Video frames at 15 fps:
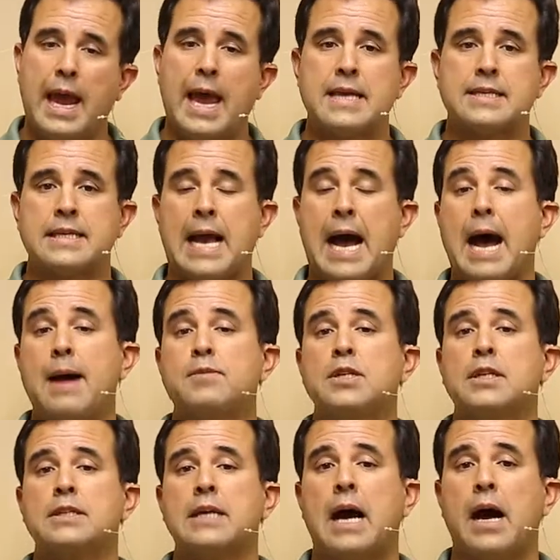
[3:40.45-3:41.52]
As the
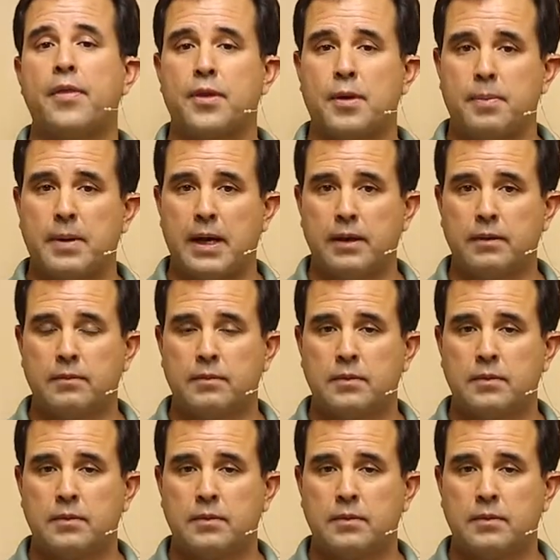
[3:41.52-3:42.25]
object, anthropon.